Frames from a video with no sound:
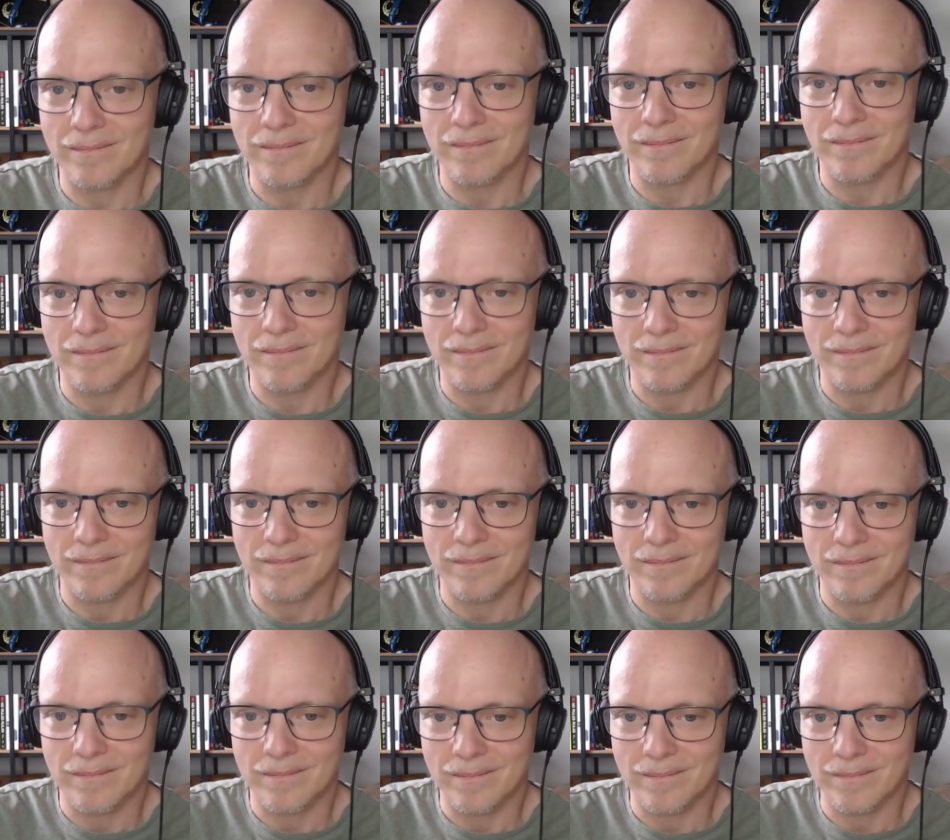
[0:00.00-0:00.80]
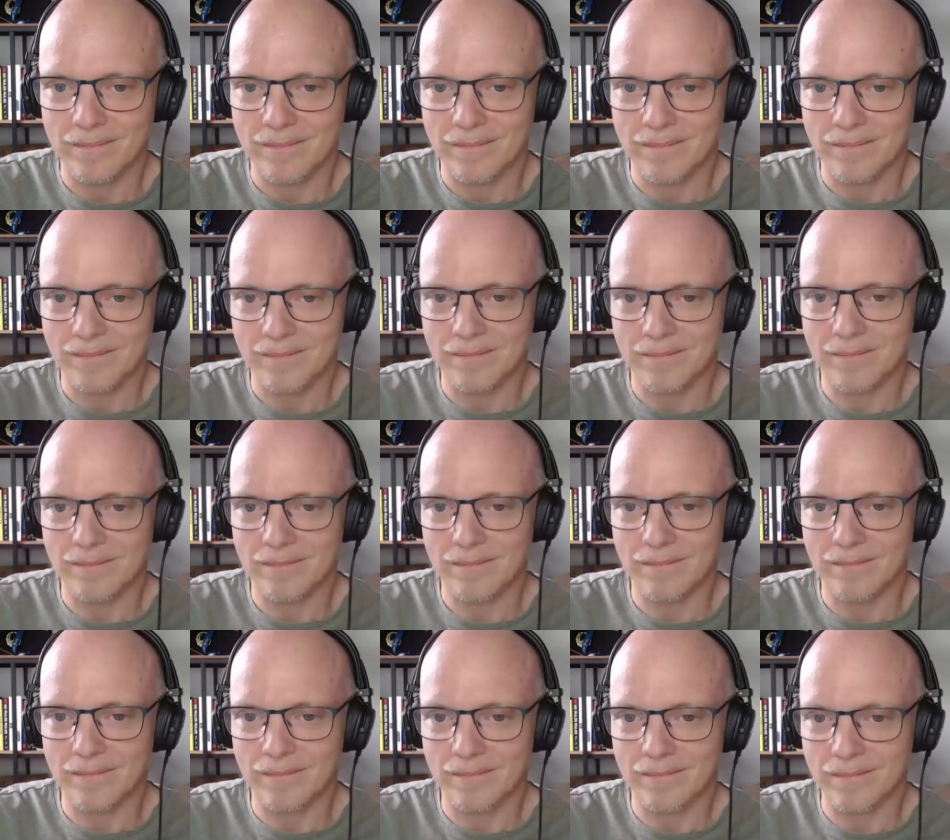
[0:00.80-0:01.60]

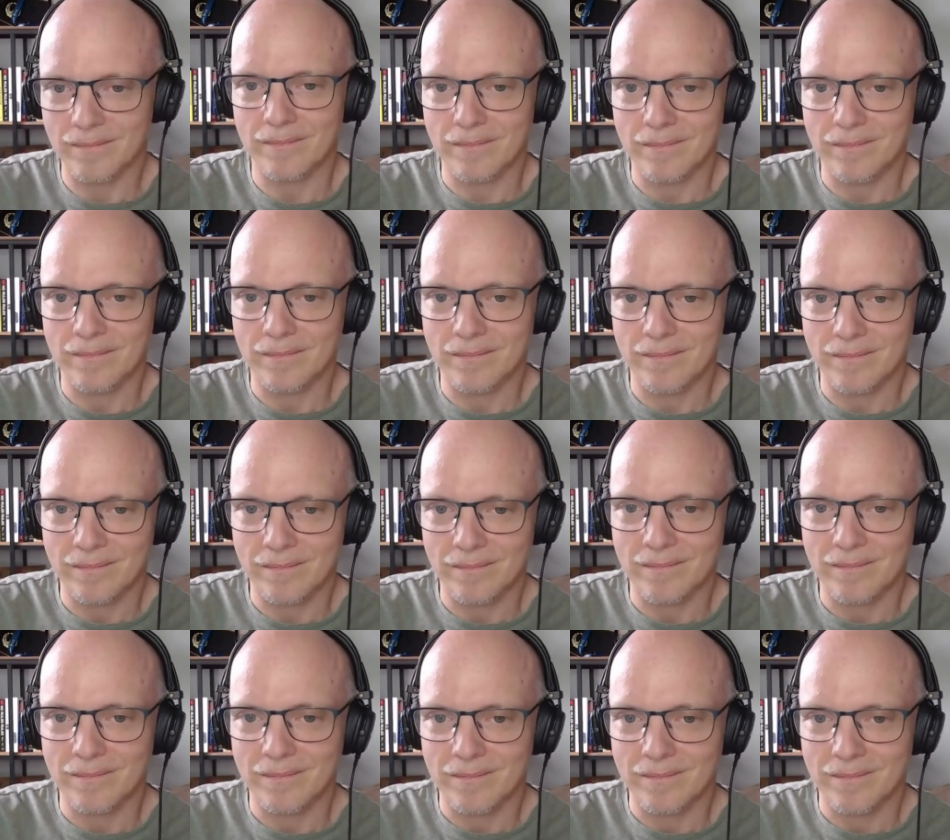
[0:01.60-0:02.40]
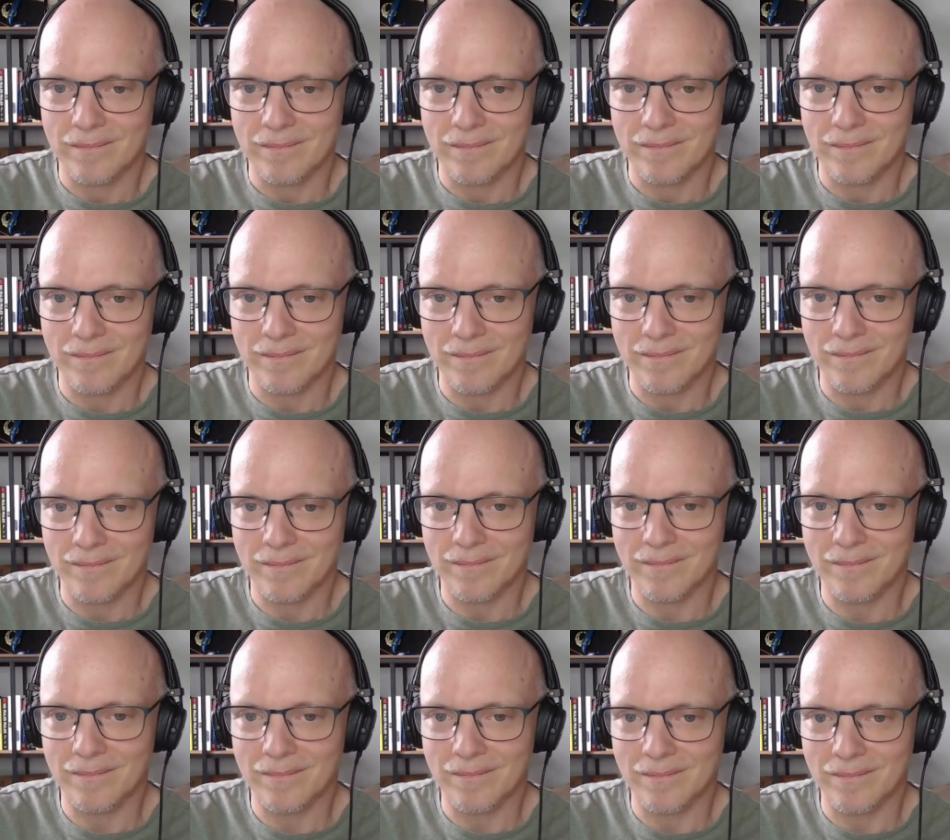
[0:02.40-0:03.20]

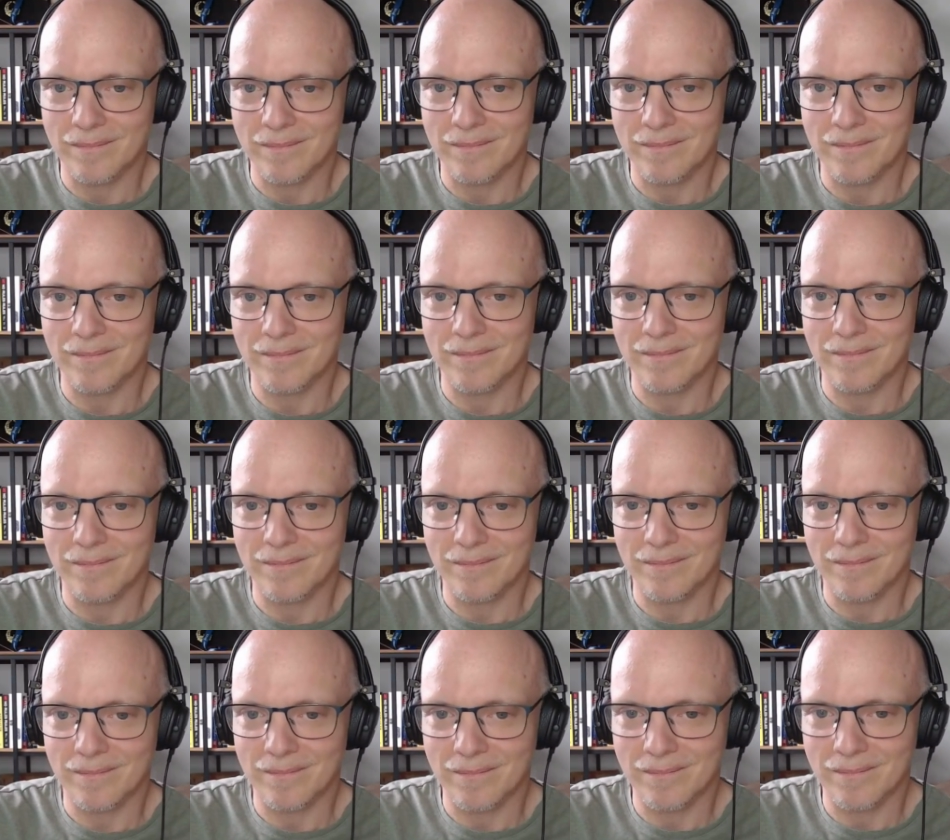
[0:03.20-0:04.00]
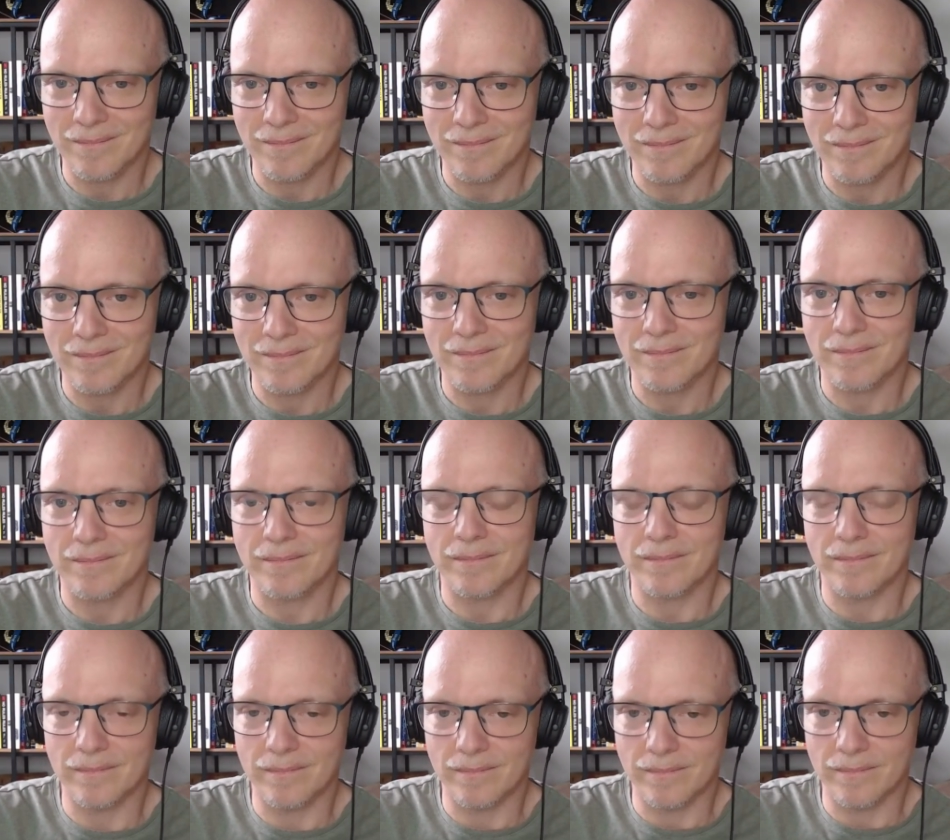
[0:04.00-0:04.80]

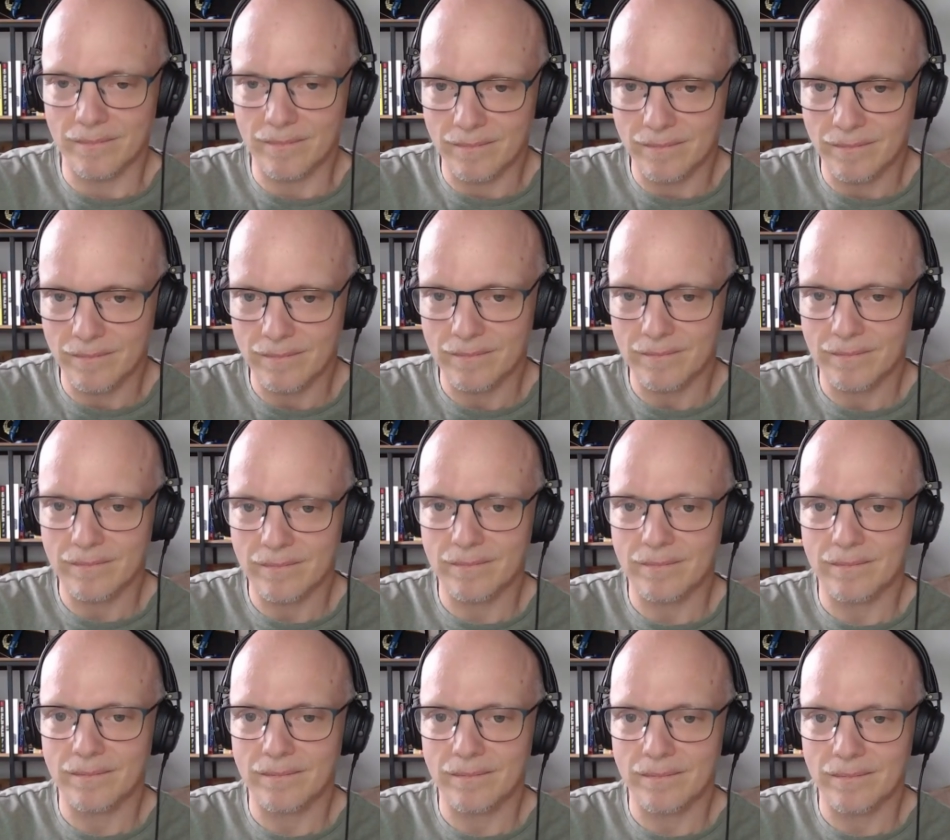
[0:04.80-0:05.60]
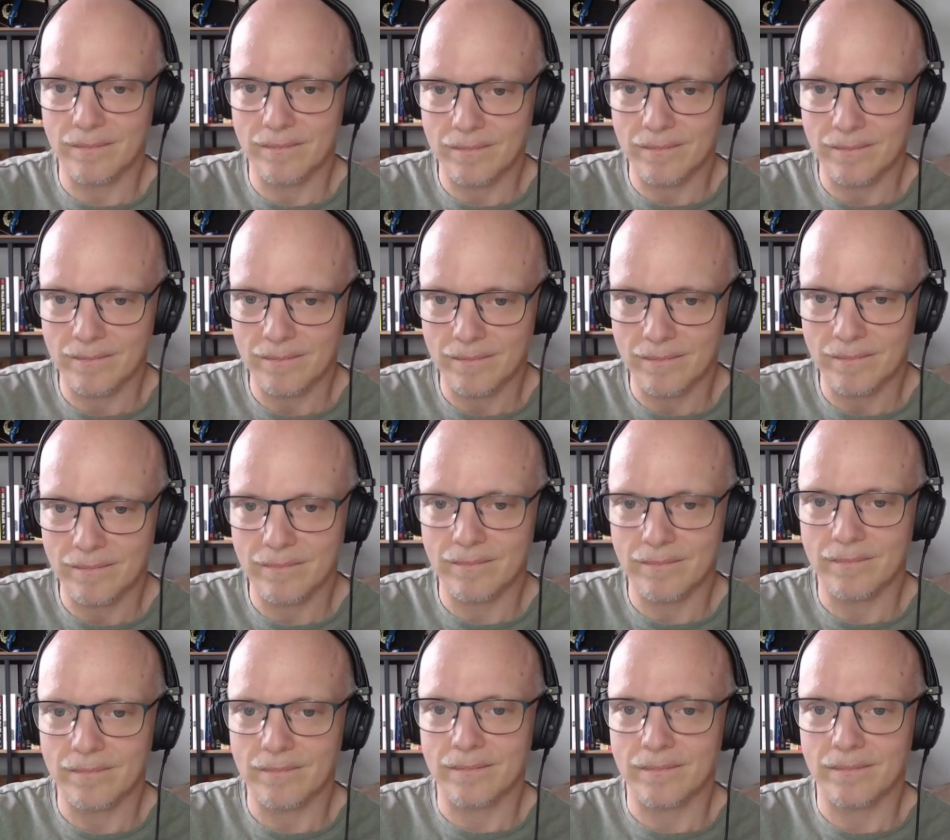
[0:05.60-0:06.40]

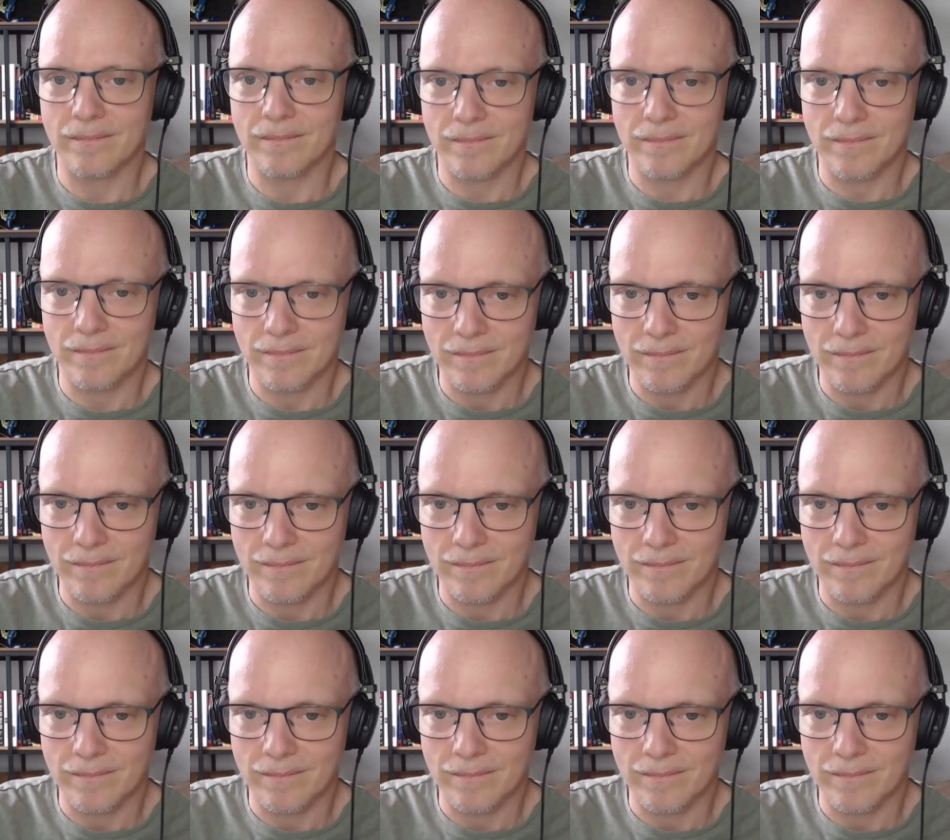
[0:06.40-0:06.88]
No words are spoken by the person on screen.